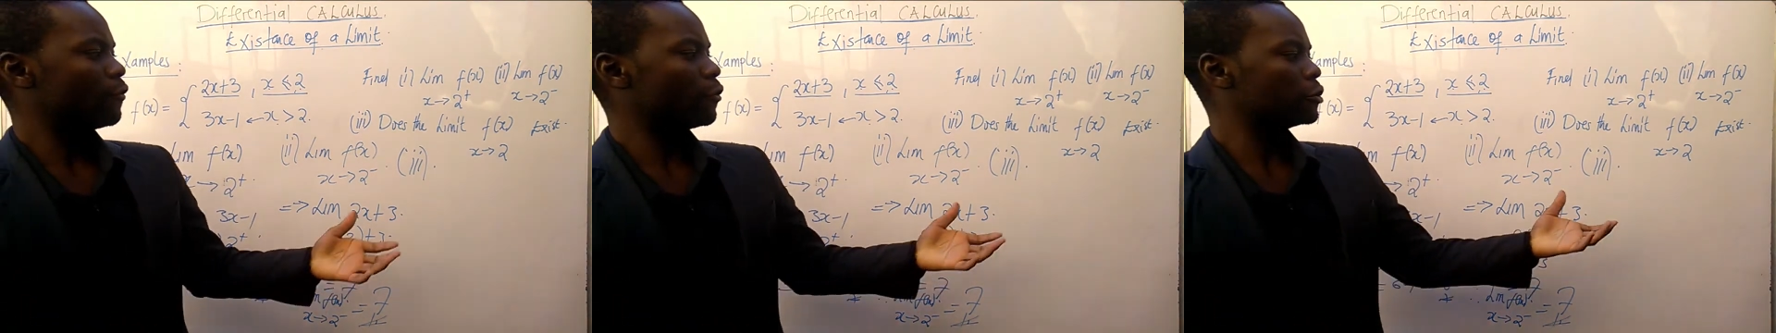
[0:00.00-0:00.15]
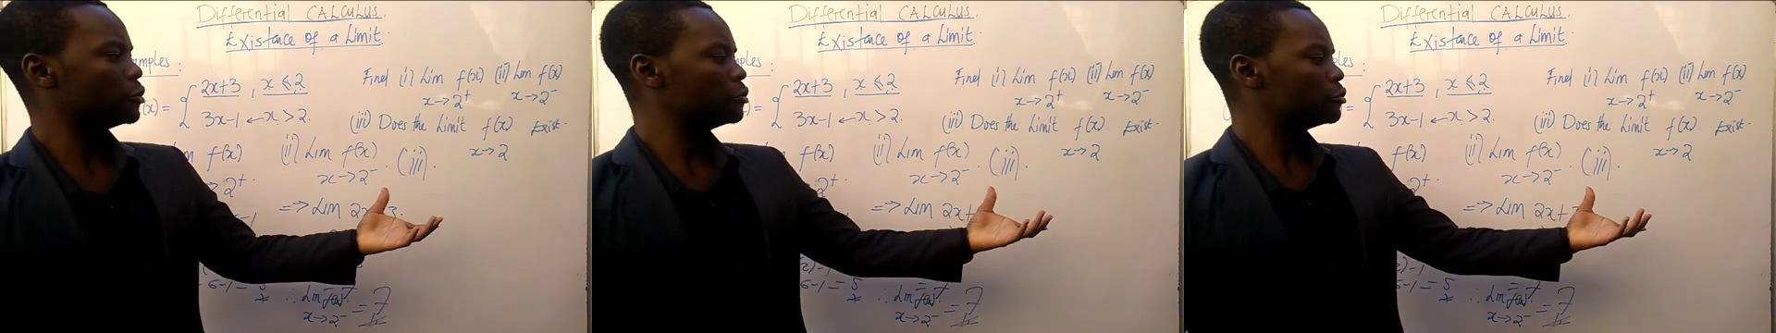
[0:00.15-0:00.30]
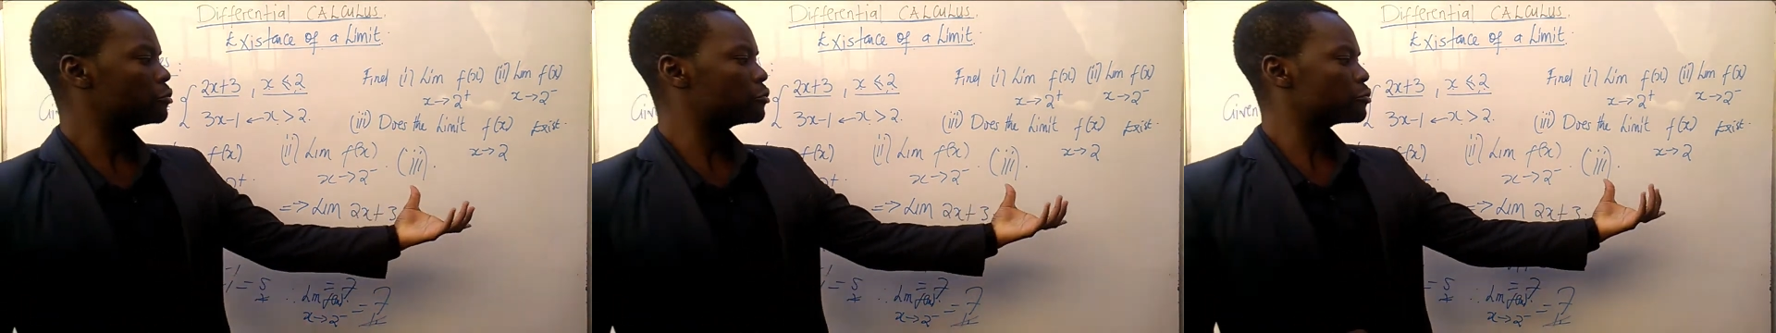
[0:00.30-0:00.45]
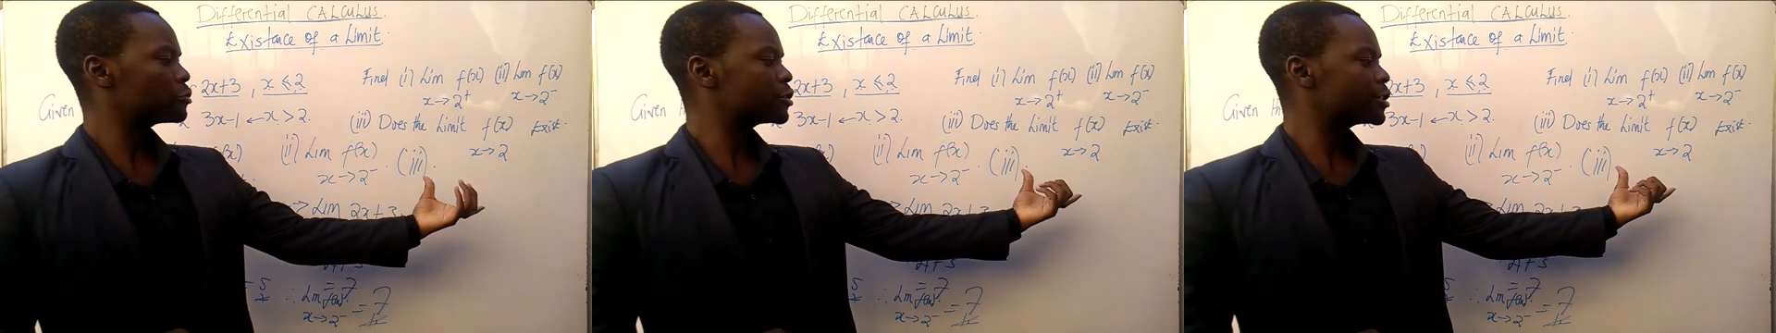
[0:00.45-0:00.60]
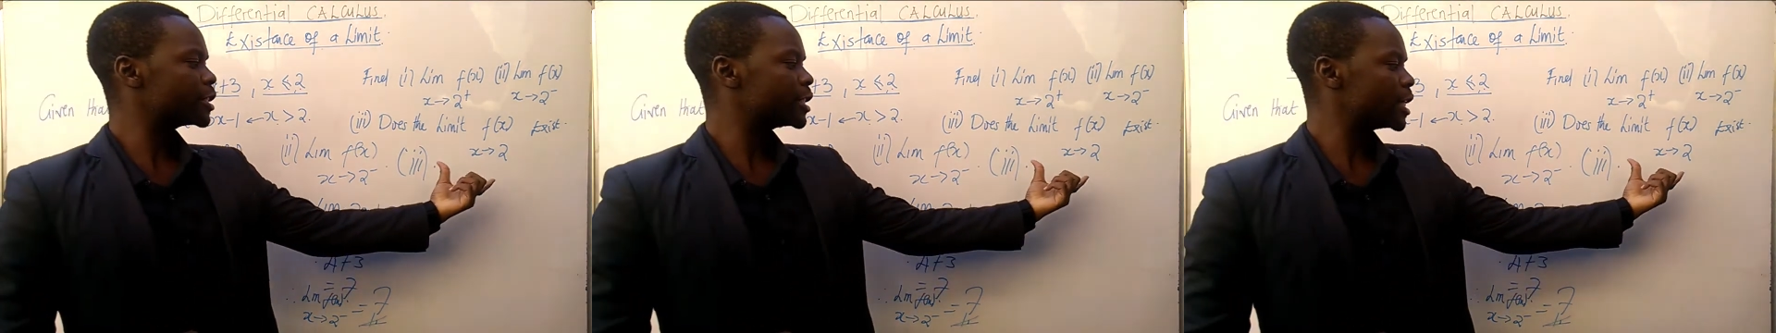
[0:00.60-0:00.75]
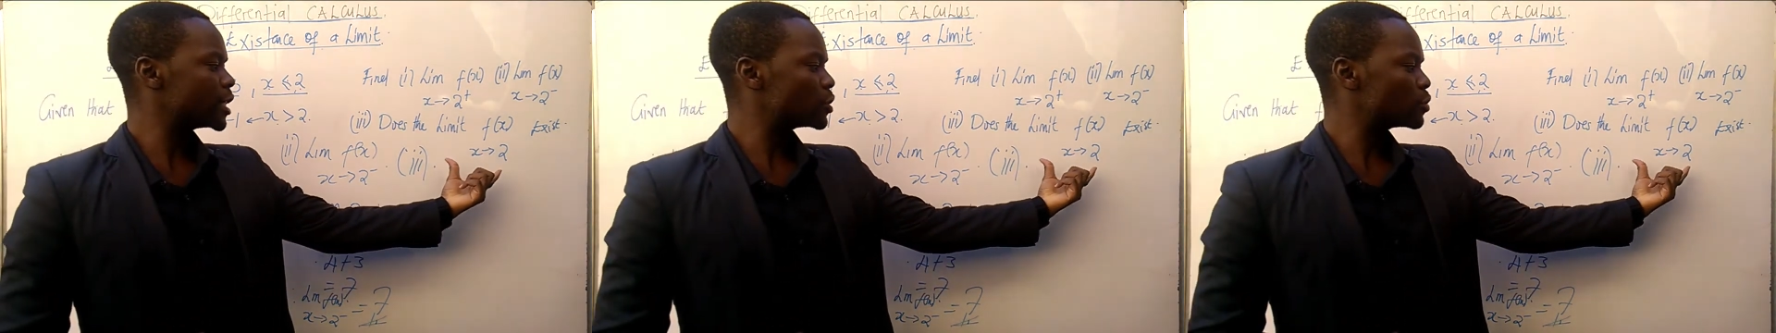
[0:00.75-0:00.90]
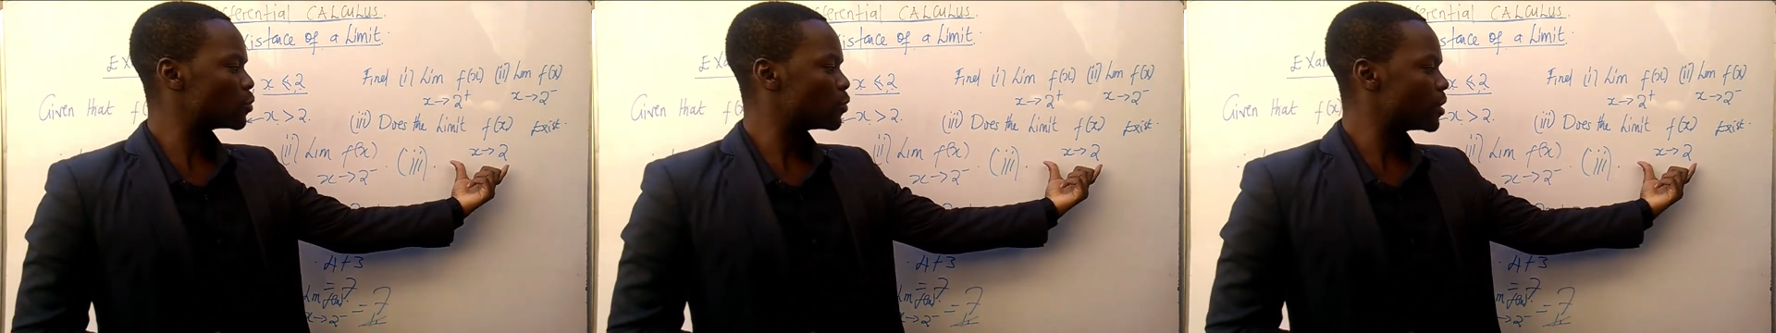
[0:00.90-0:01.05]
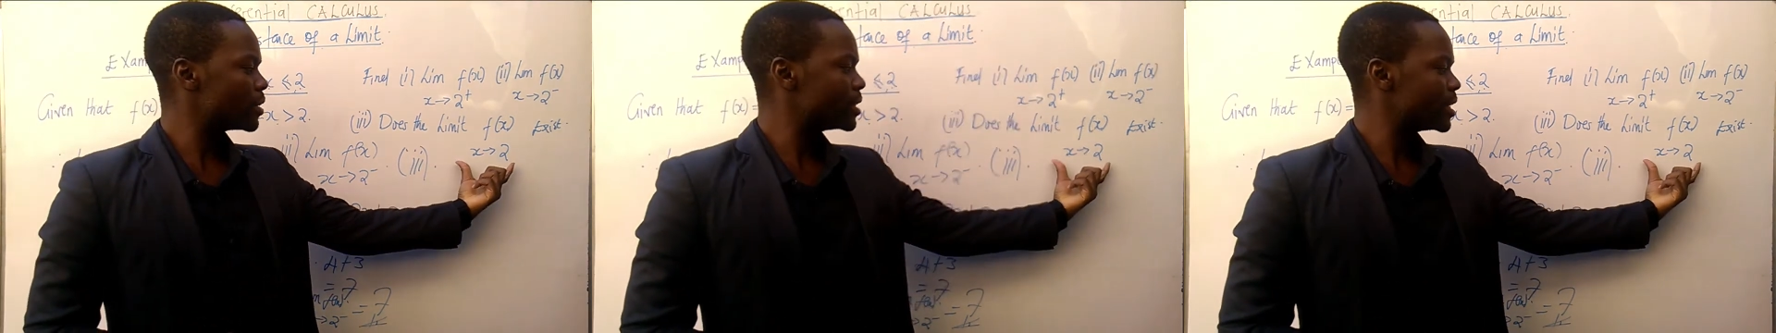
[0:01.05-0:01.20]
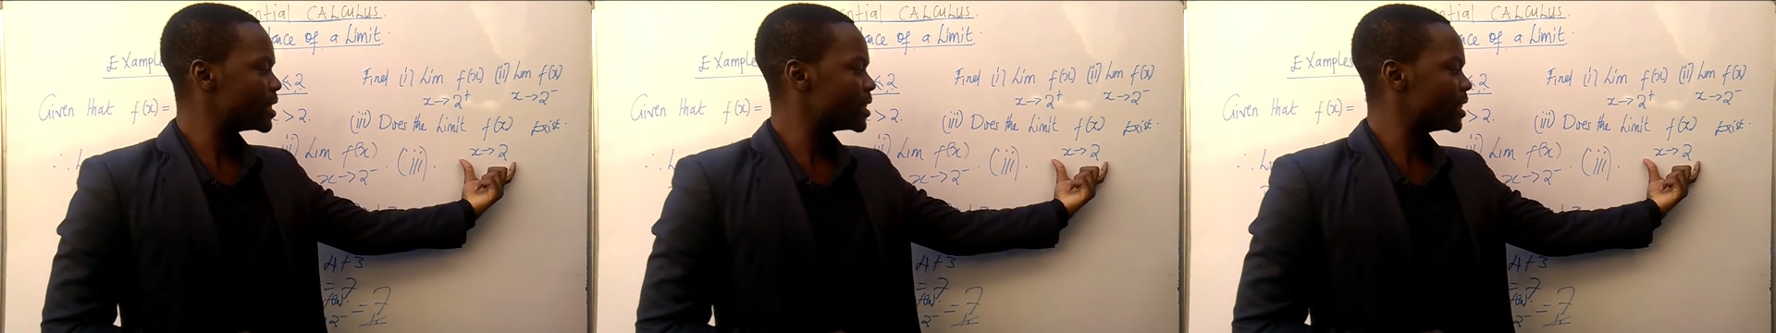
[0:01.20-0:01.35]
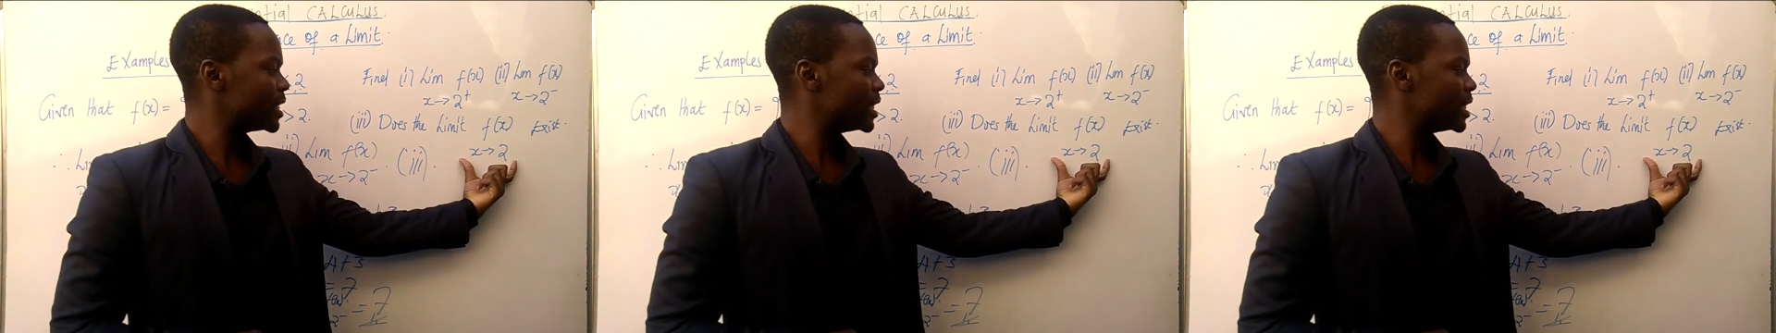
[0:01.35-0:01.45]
for you to state whether